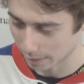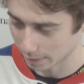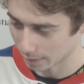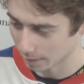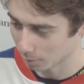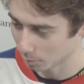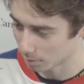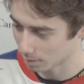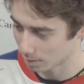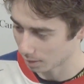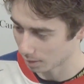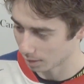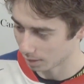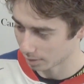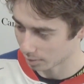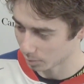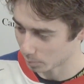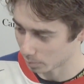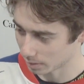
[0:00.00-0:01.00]
Yeah, that was
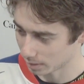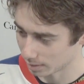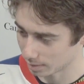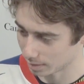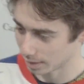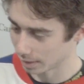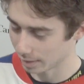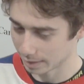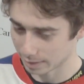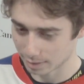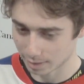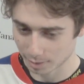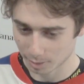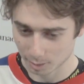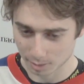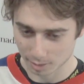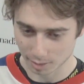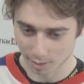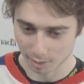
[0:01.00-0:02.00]
pretty scary
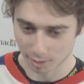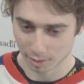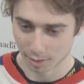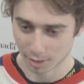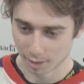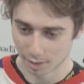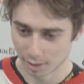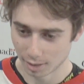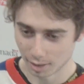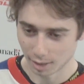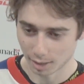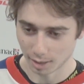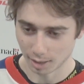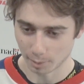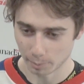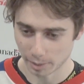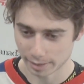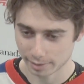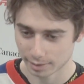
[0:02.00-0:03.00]
too. So
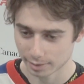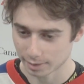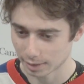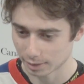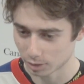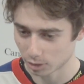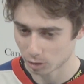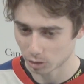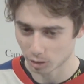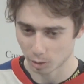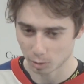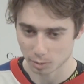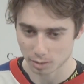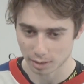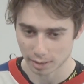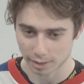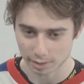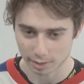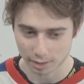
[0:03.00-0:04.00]
I think that just
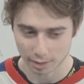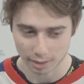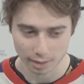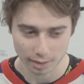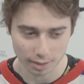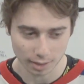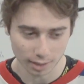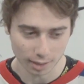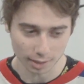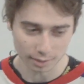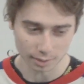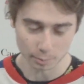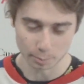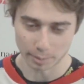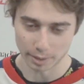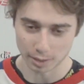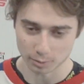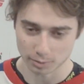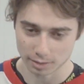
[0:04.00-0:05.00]
shows like
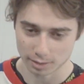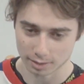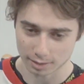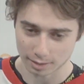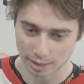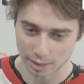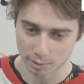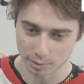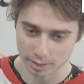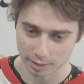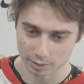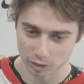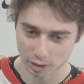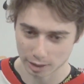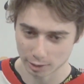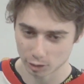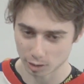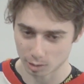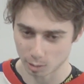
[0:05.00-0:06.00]
the bounces and how it can
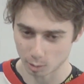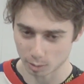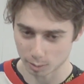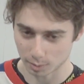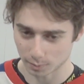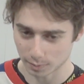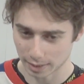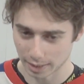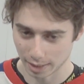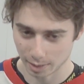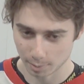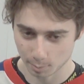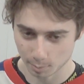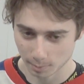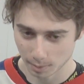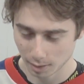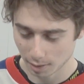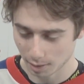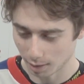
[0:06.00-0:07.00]
change the course of the
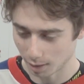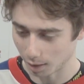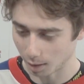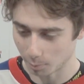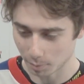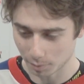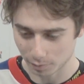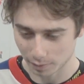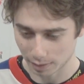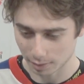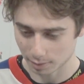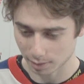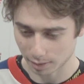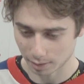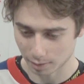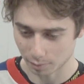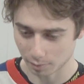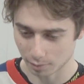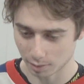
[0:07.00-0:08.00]
game. If that's
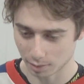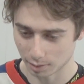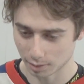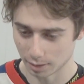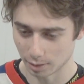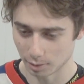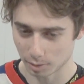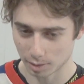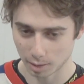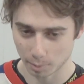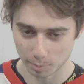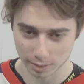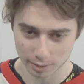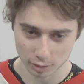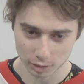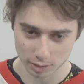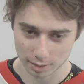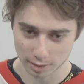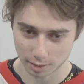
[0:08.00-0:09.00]
like a
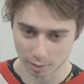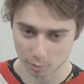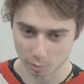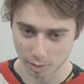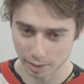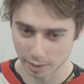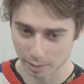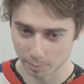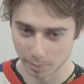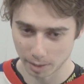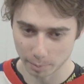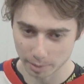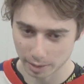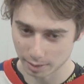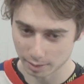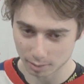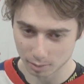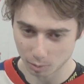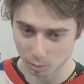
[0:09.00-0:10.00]
couple inches the other way, then maybe
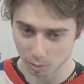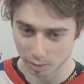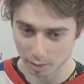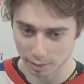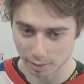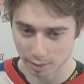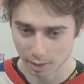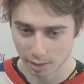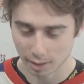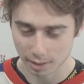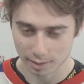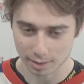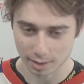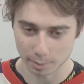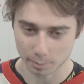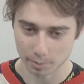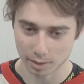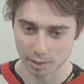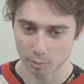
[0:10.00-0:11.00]
they score. And
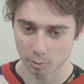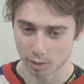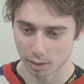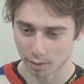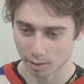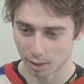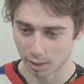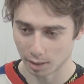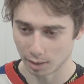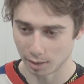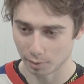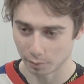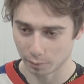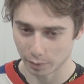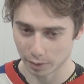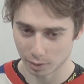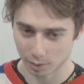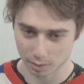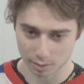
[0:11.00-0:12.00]
same thing with
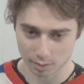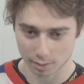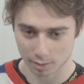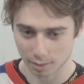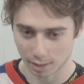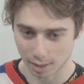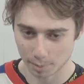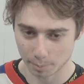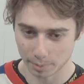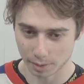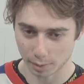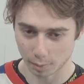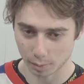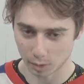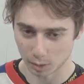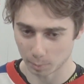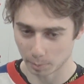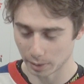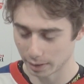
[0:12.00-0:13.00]
Phil's stop in the
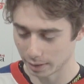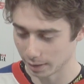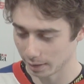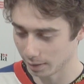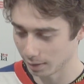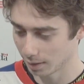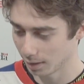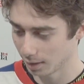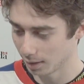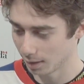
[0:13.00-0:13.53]
third period.